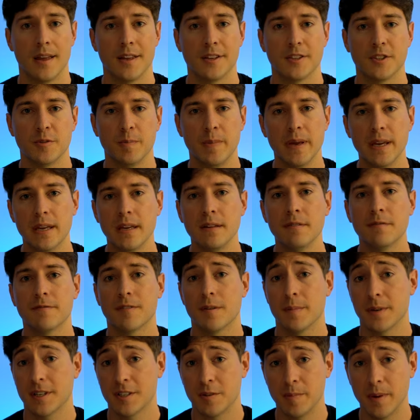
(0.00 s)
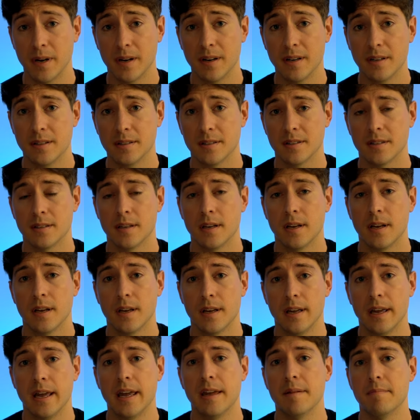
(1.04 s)
Speaking from experience,
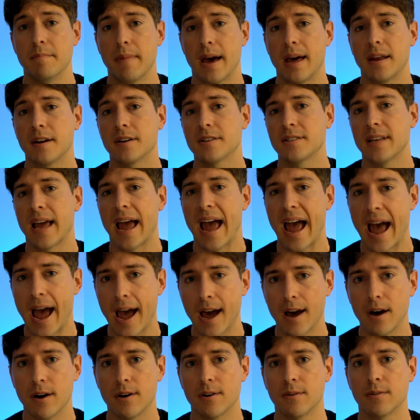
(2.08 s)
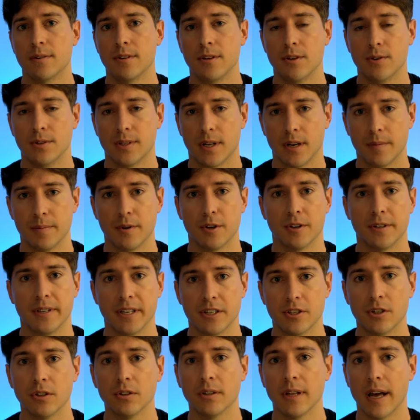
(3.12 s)
it matters how you set up your
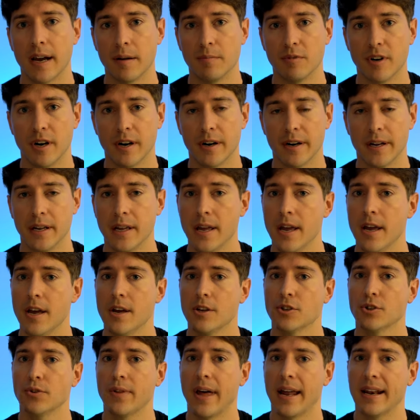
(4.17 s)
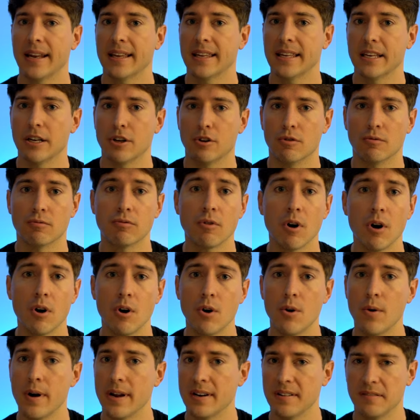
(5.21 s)
digital library so that it can
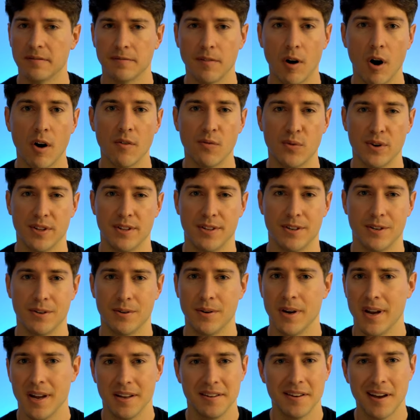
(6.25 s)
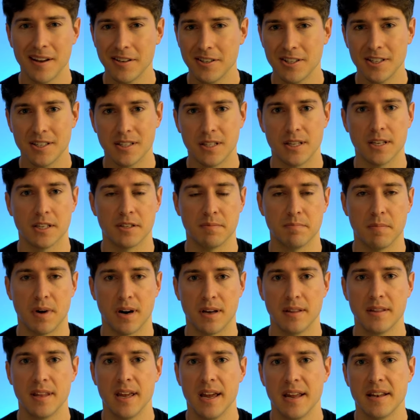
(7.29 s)
grow and evolve with you, not just this
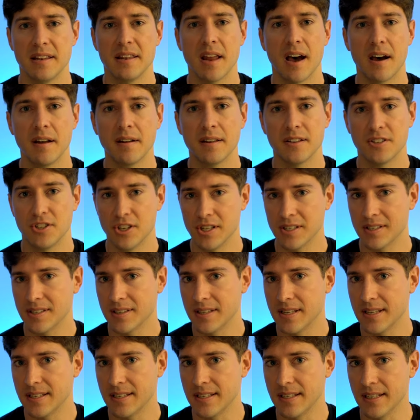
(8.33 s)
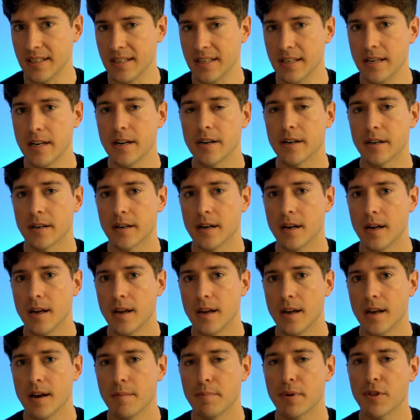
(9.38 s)
month, not just this year,
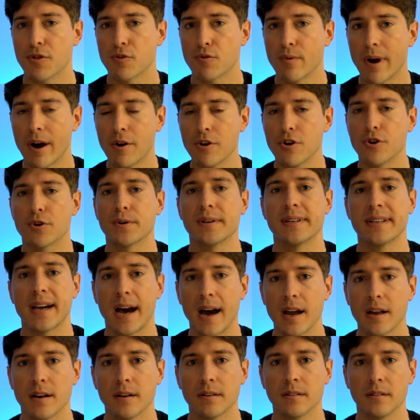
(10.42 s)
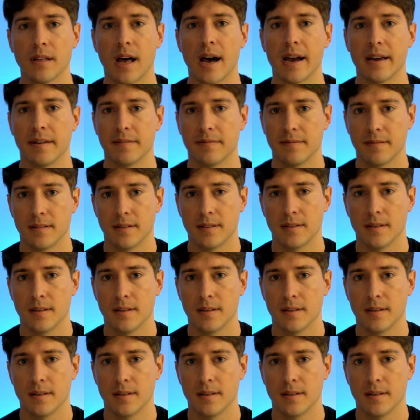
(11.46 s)
but throughout your entire life.